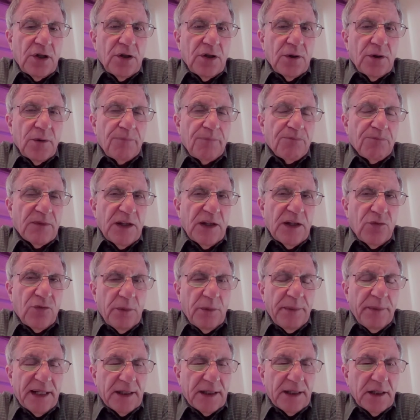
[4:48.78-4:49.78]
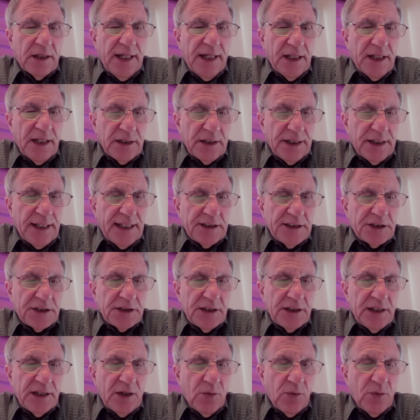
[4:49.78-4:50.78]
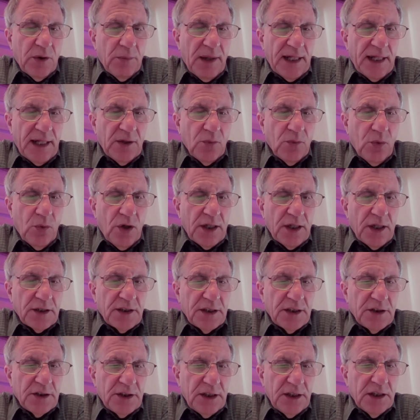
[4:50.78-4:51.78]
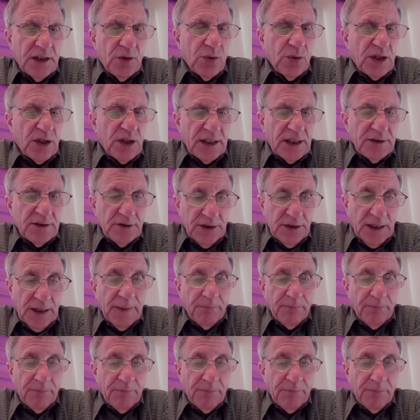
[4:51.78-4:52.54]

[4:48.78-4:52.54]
So if we make an inclination that we might want to deal with this,